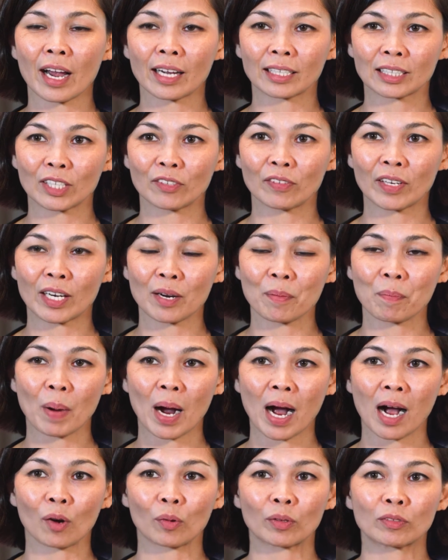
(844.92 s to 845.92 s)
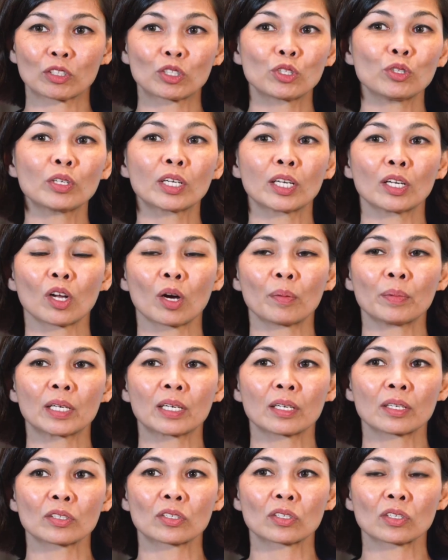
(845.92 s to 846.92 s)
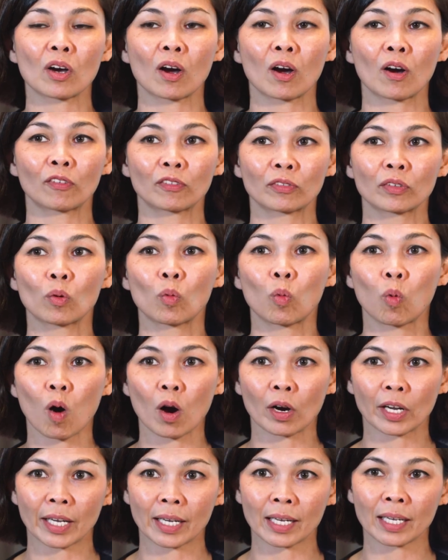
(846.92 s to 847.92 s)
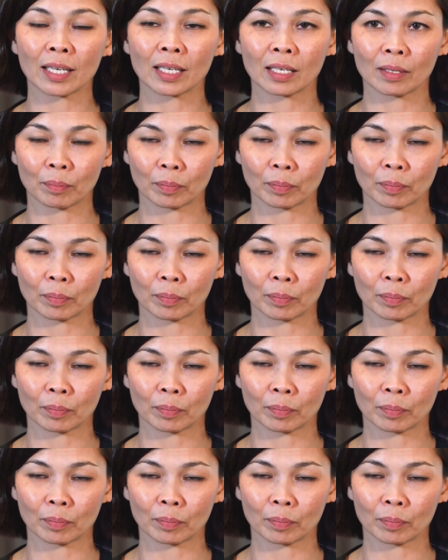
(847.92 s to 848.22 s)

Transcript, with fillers: activated park with two kilometers of walking